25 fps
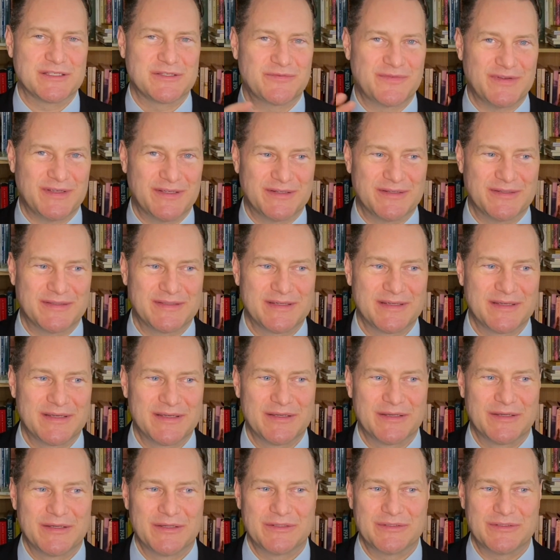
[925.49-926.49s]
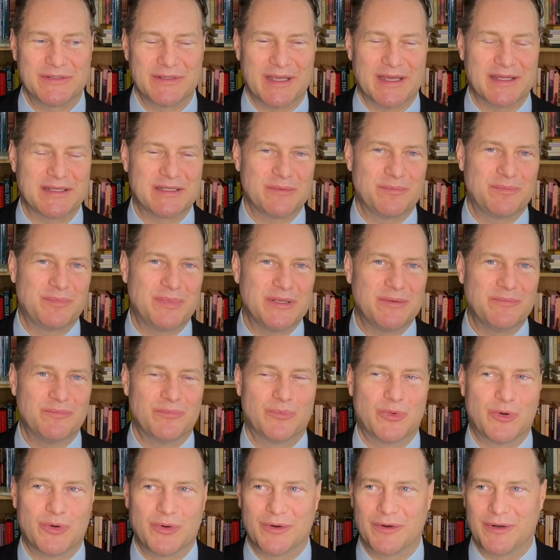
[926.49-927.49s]
field to get a bit
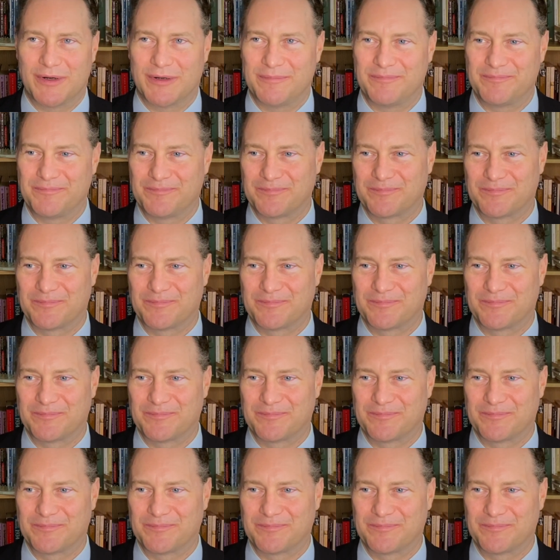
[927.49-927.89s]
more,